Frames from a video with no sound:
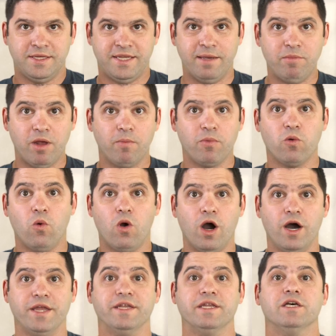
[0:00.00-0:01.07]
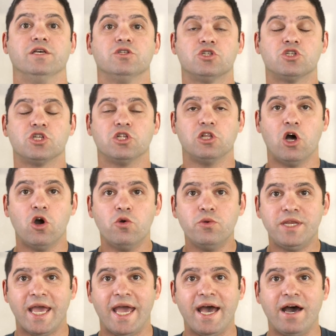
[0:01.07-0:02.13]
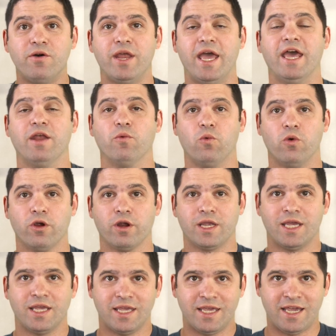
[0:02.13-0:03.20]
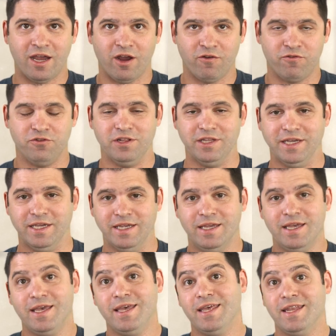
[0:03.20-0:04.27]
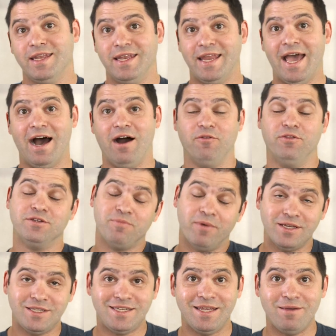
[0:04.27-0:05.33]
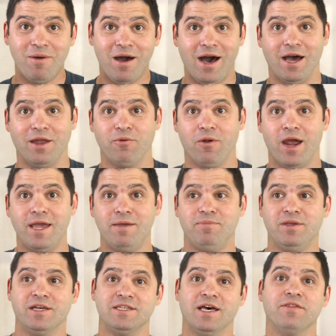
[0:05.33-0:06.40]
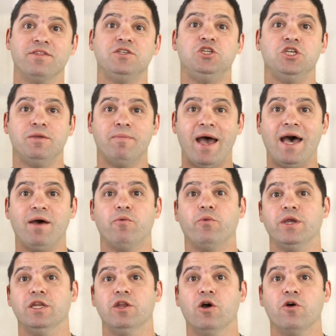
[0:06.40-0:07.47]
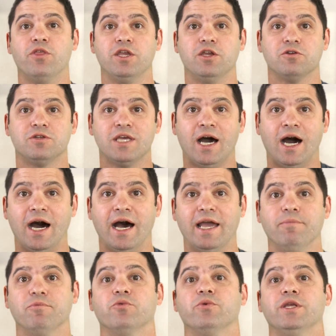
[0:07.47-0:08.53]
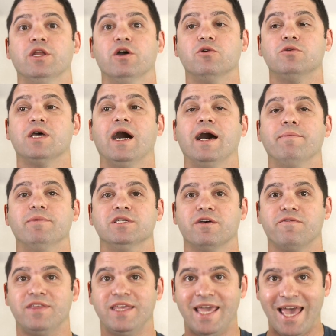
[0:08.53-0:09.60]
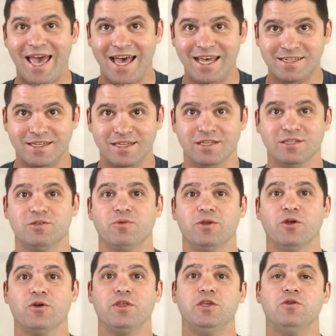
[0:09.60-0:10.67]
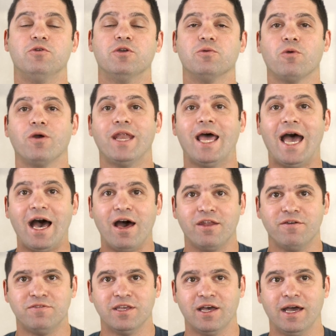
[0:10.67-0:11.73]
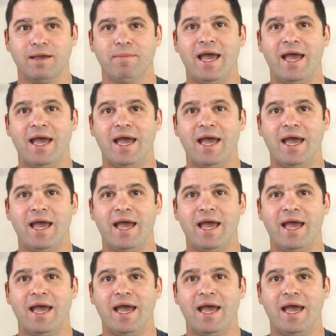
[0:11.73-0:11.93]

Tip number 1. Slow down and work carefully. Now, this might seem odd, right? Because on the GMAT, we know that you're timed. We know time is of the essence. We know that you can run out of time.